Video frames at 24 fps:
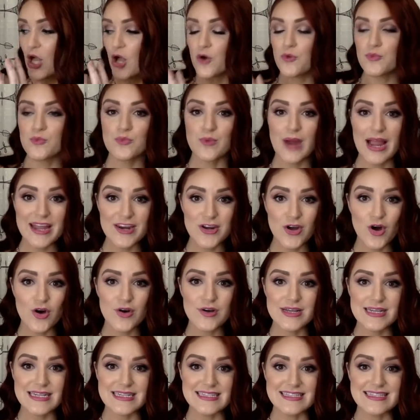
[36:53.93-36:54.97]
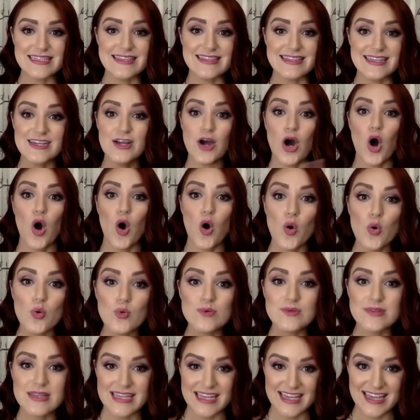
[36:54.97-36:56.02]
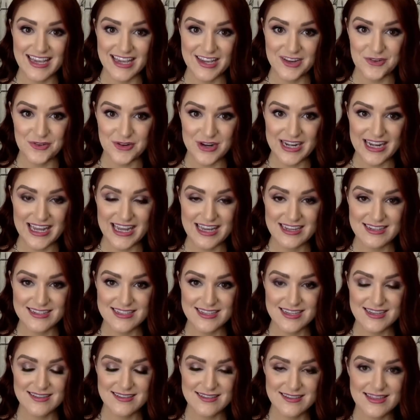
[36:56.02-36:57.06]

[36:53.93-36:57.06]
Retinol is the only ingredient